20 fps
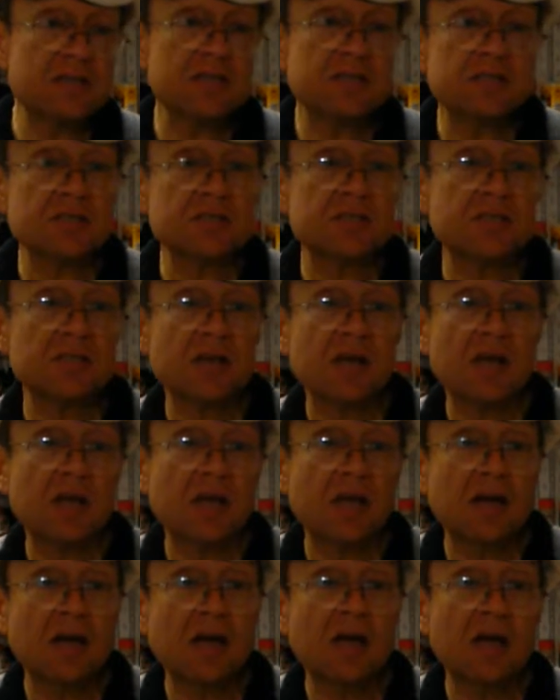This is
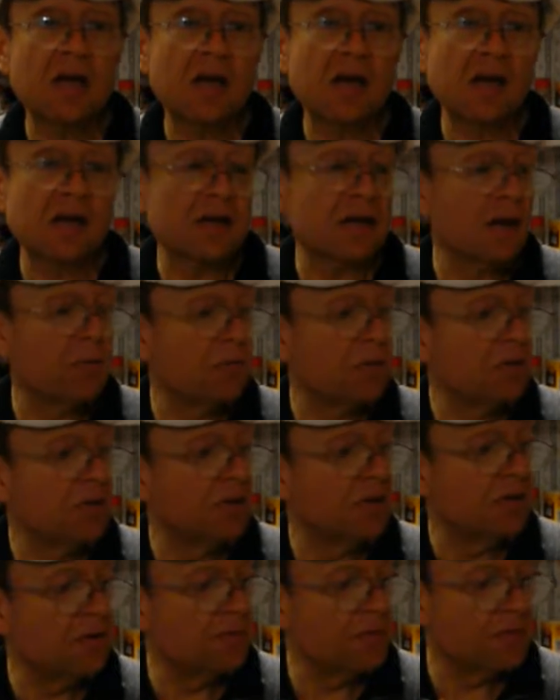a
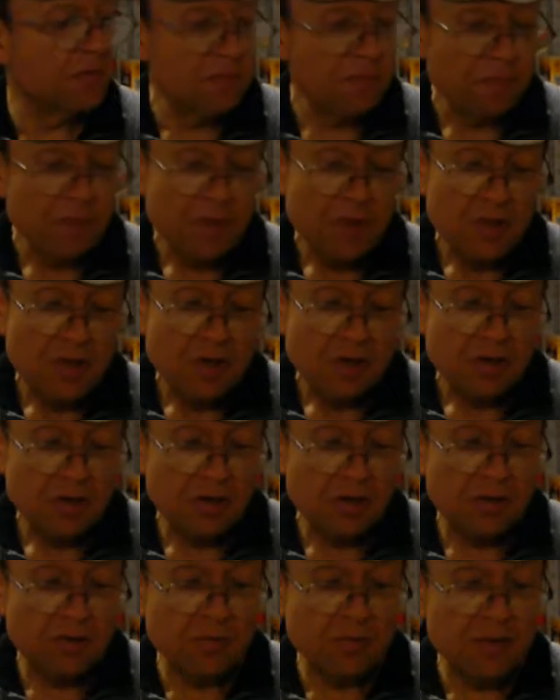couple of
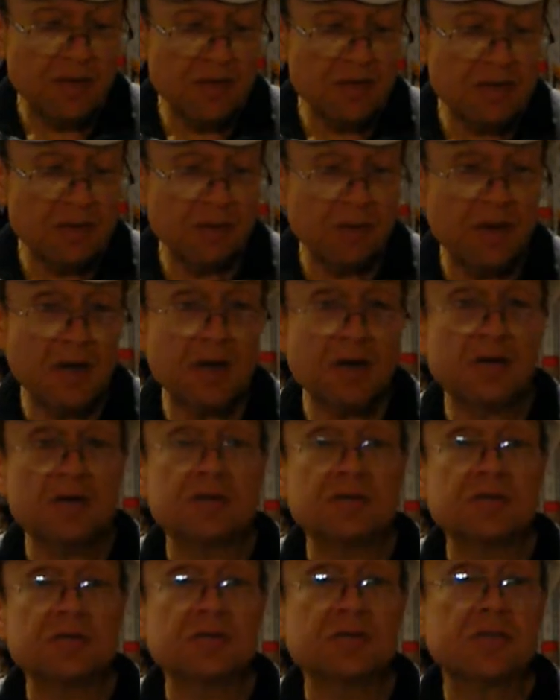green
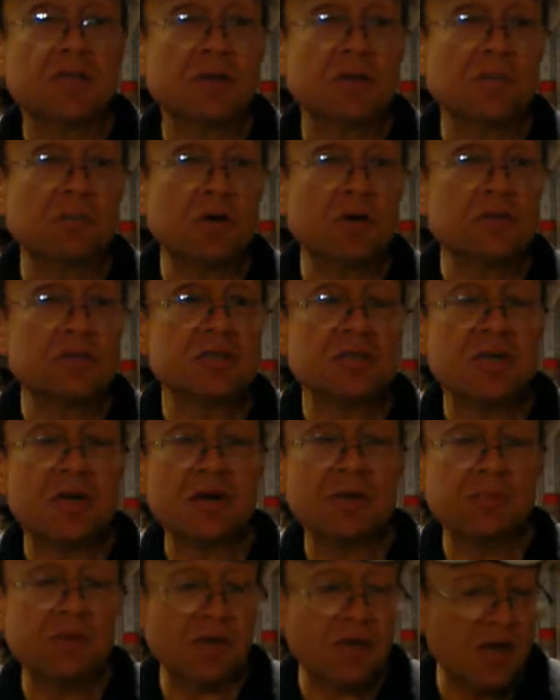tomatoes. Most of the
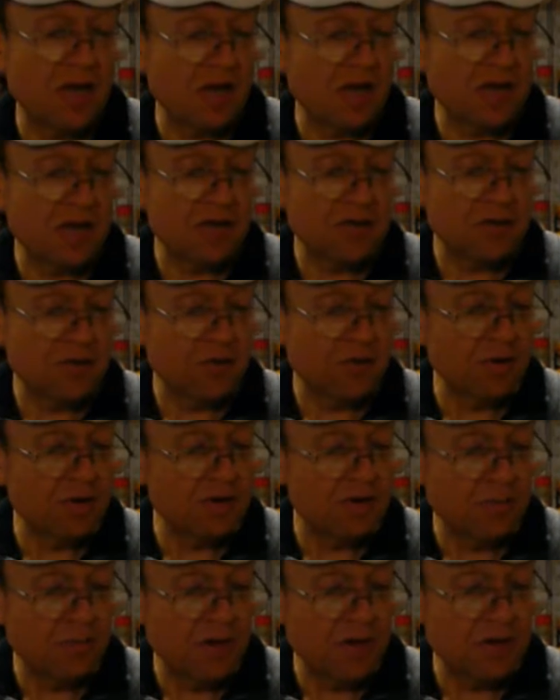time you can't get
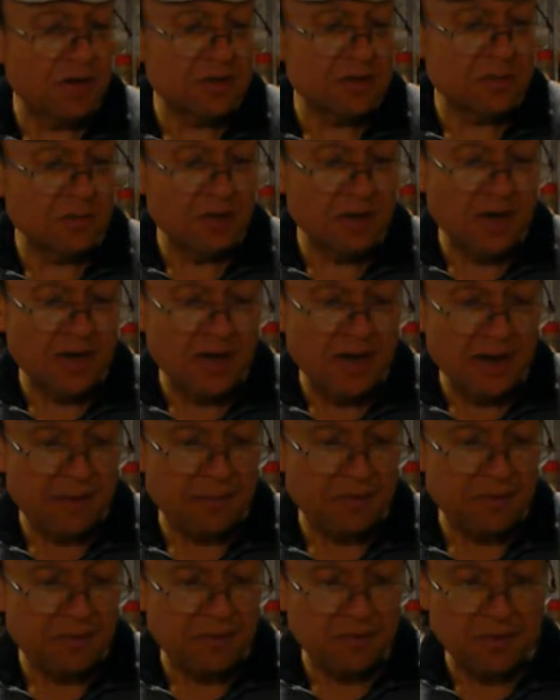green tomatoes, but I
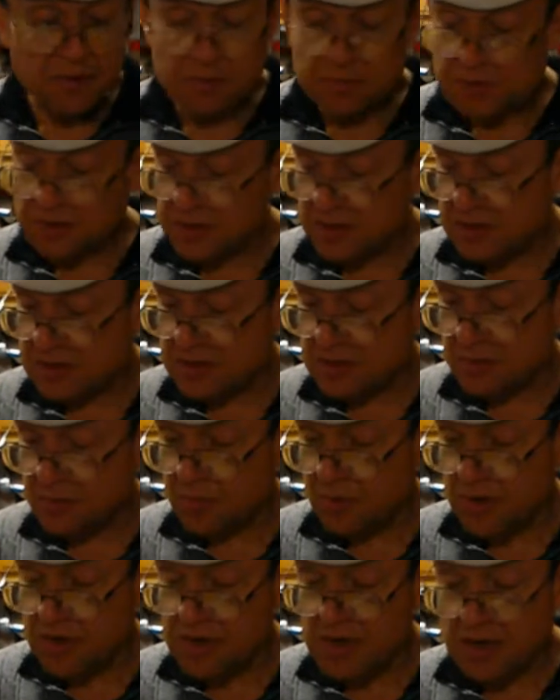happen to be able to get
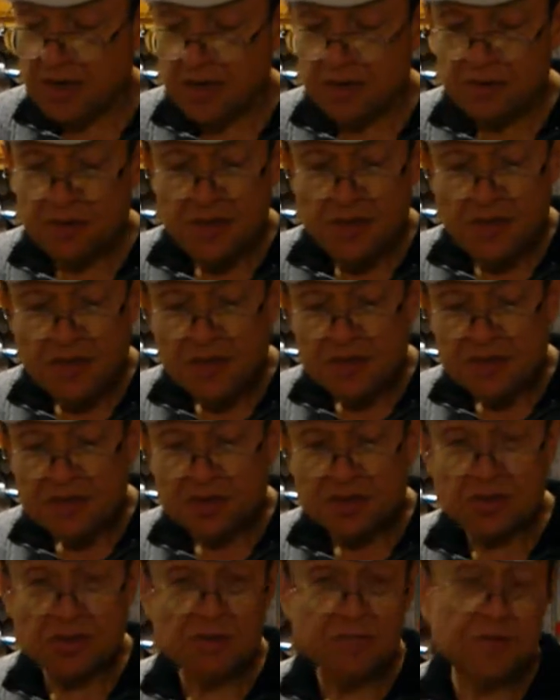some right now.
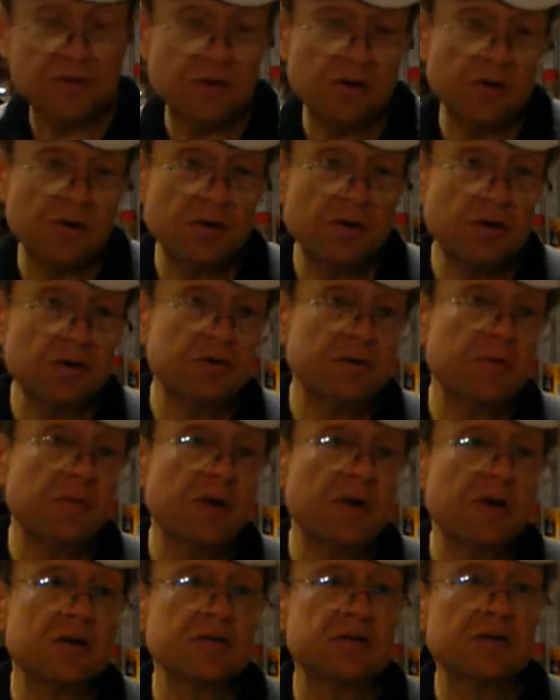So if you grow your own
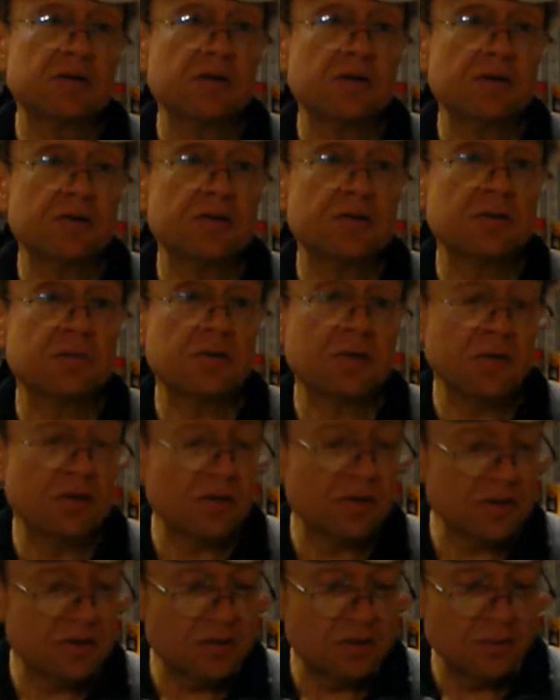tomatoes, or you know somebody
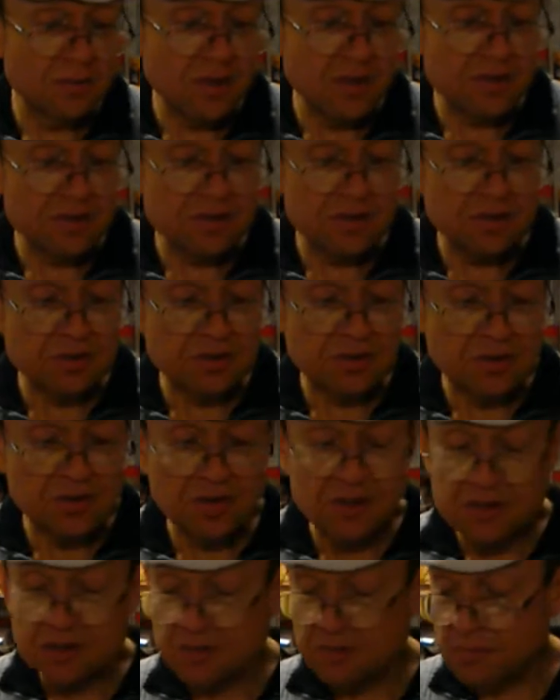that grows tomatoes, you
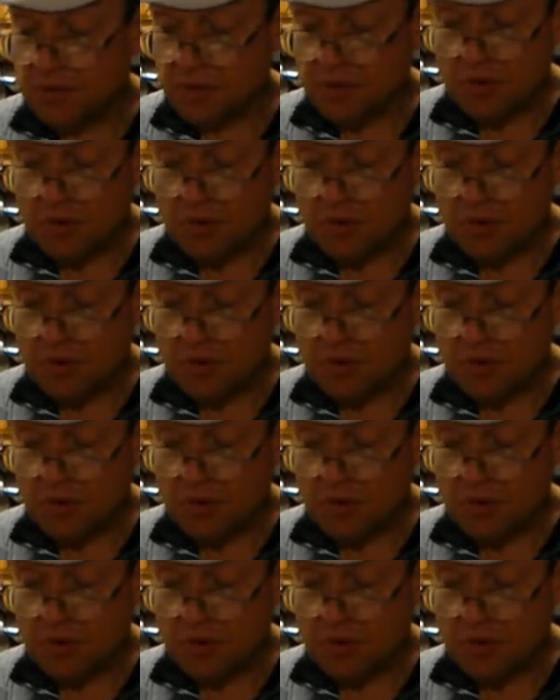can get them.